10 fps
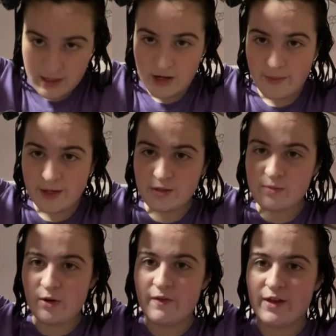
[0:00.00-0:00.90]
Now I'm going to do
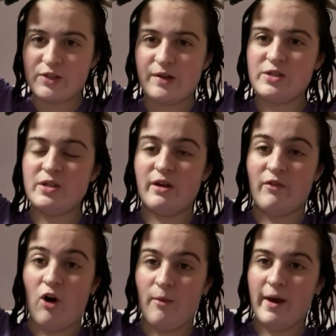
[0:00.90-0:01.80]
some more of that scrunching of
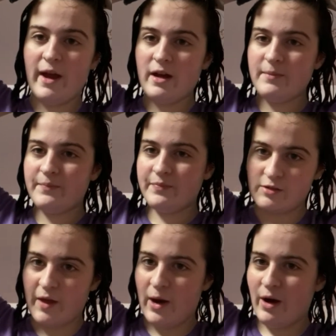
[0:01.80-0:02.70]
all my hair so
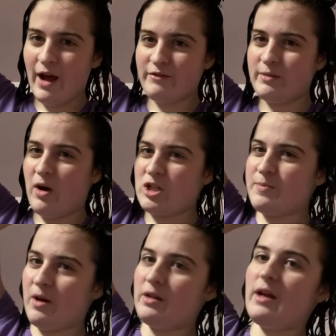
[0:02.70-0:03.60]
that I don't have some harsh
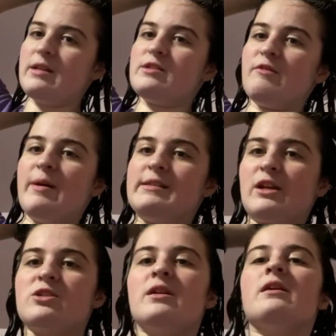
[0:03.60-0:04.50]
part lines for my
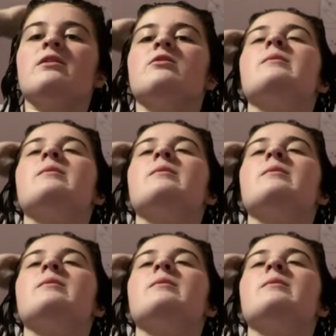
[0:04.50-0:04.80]
section. So I'm